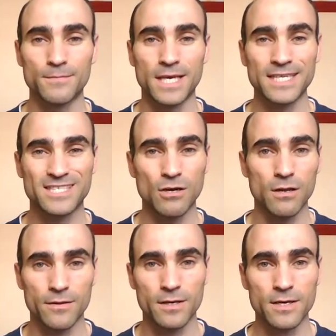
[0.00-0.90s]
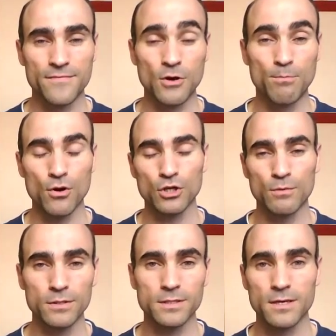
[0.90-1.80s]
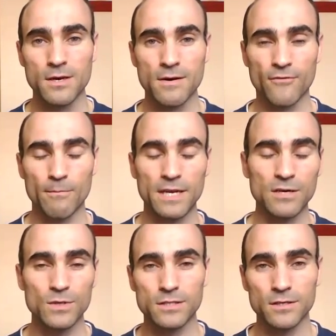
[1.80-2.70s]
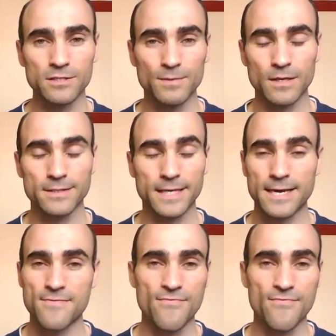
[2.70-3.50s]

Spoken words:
cancelled the appointment for many reasons, because I